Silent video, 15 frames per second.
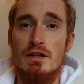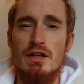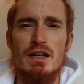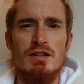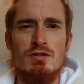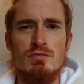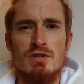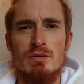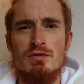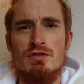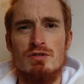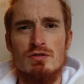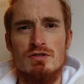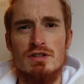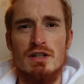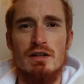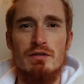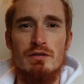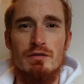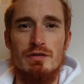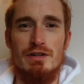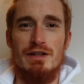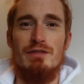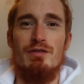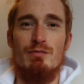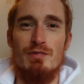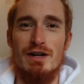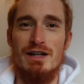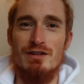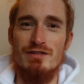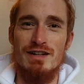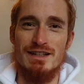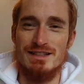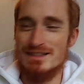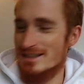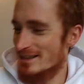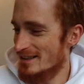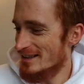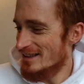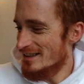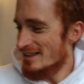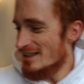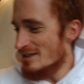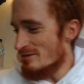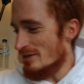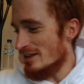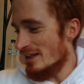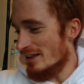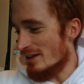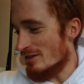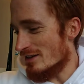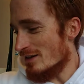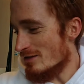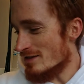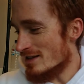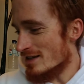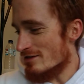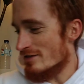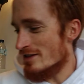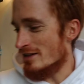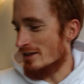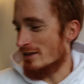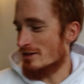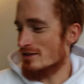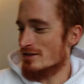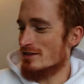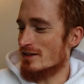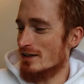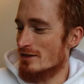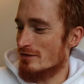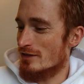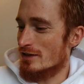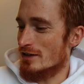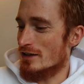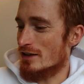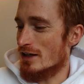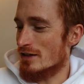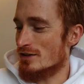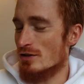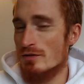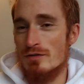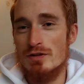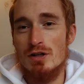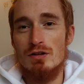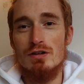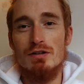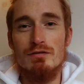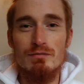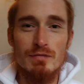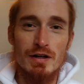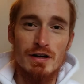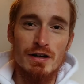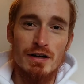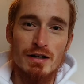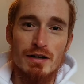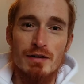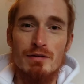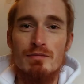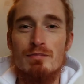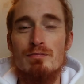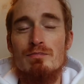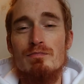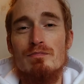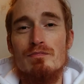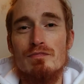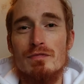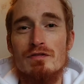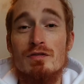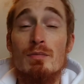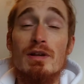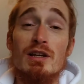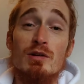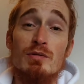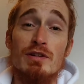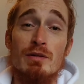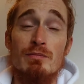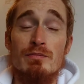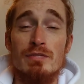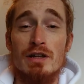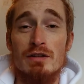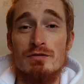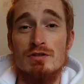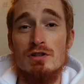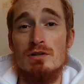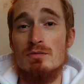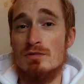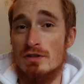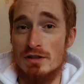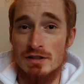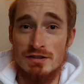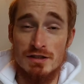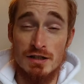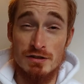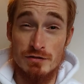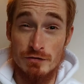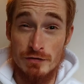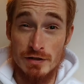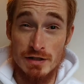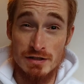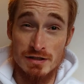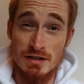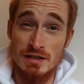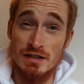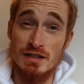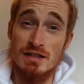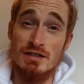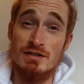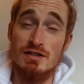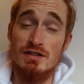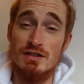yeah, sometimes it's good to kind of give your brain a rest. But yeah, that was it really. I just kind of like, so if you're not familiar with them kind of terms, like catastrophizing is